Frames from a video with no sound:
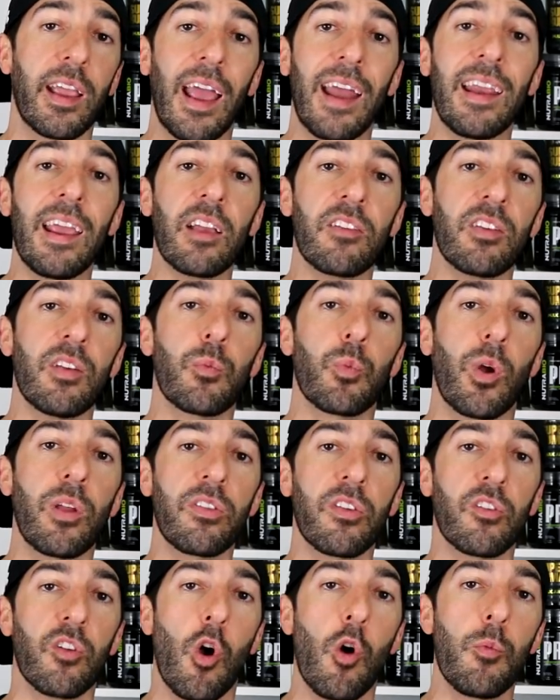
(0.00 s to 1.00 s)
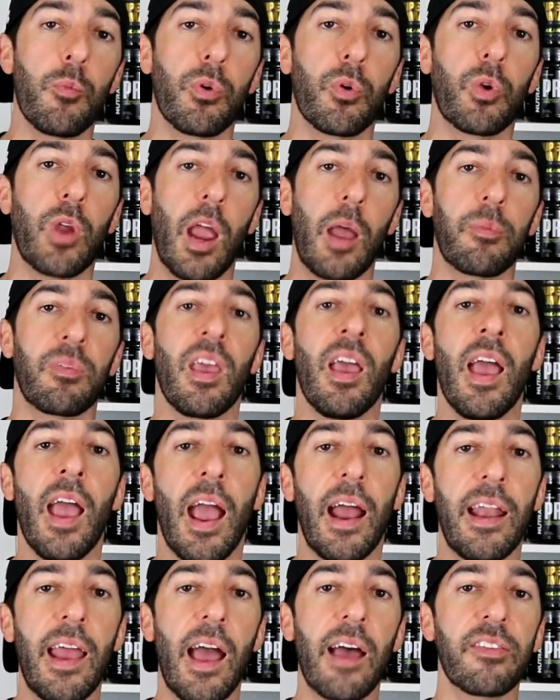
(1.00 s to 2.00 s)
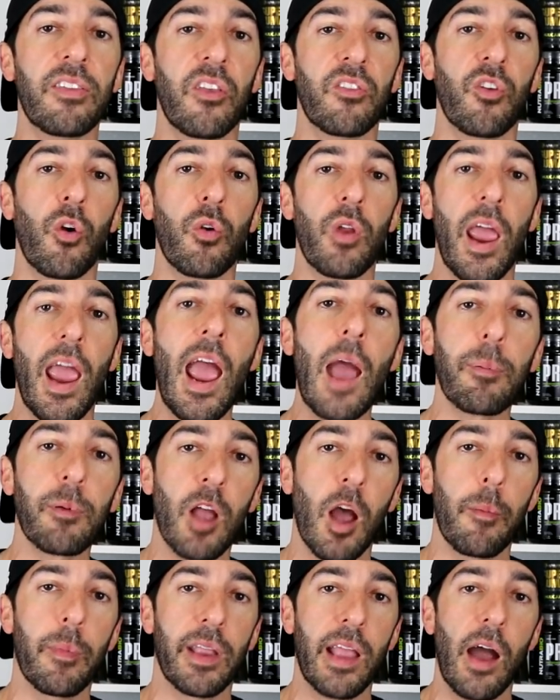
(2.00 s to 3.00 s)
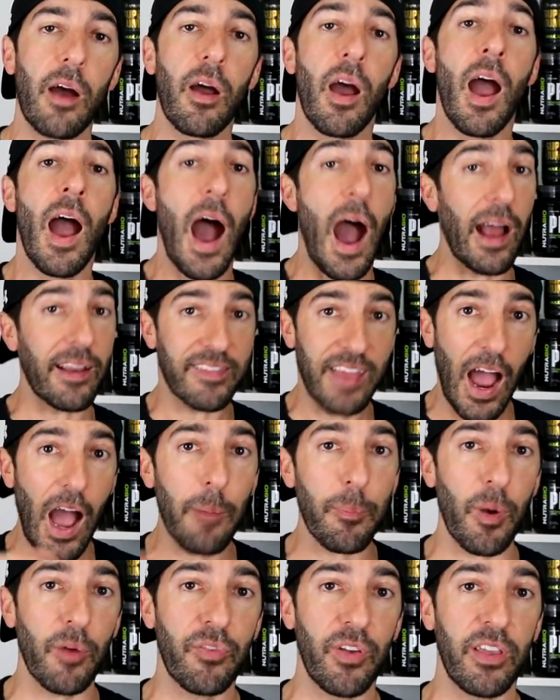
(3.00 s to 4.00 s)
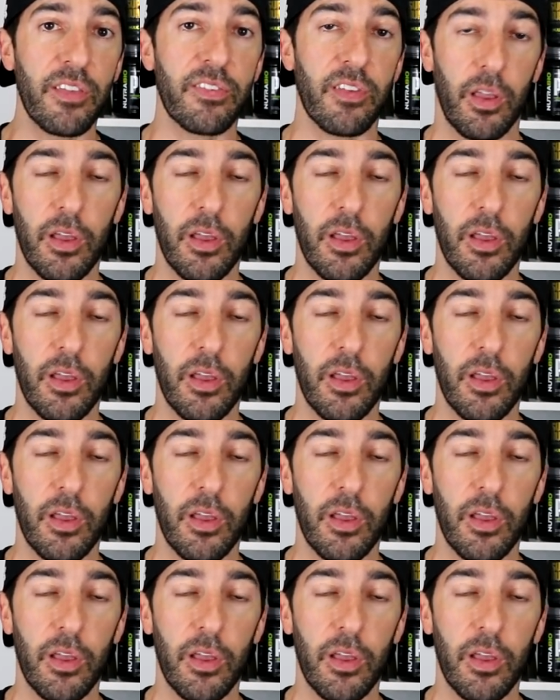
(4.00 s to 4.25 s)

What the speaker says: and he actually runs his own boot camps and has his own app coming out on top of his,